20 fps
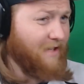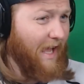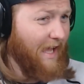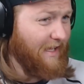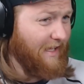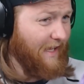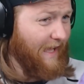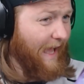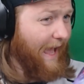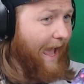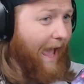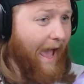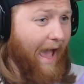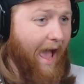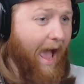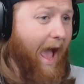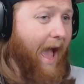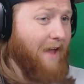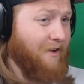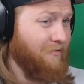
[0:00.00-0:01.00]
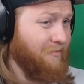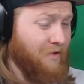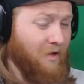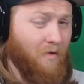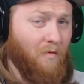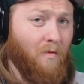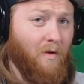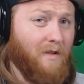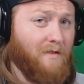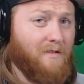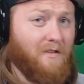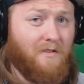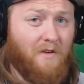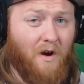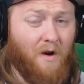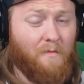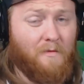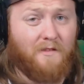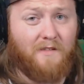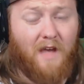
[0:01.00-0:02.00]
I don't know what
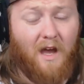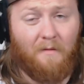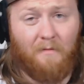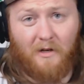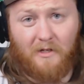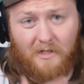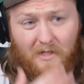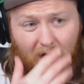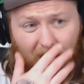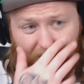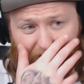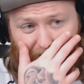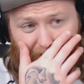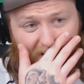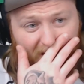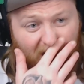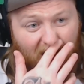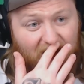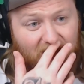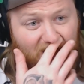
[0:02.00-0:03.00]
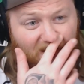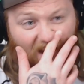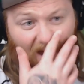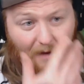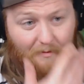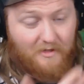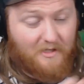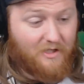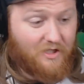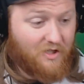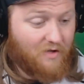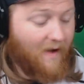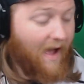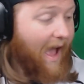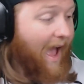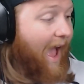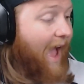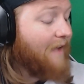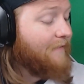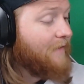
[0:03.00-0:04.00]
determines how much customization options you
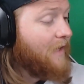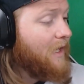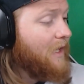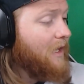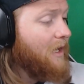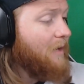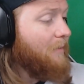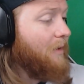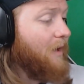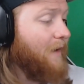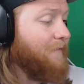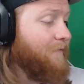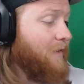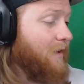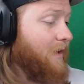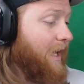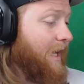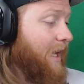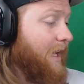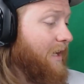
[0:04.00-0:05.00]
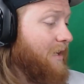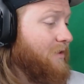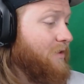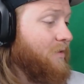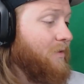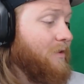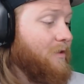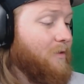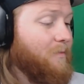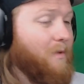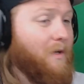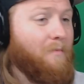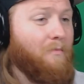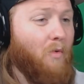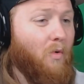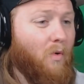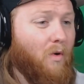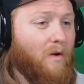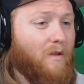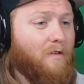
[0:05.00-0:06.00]
have, but I felt like I could do a little bit
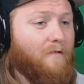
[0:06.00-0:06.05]
more.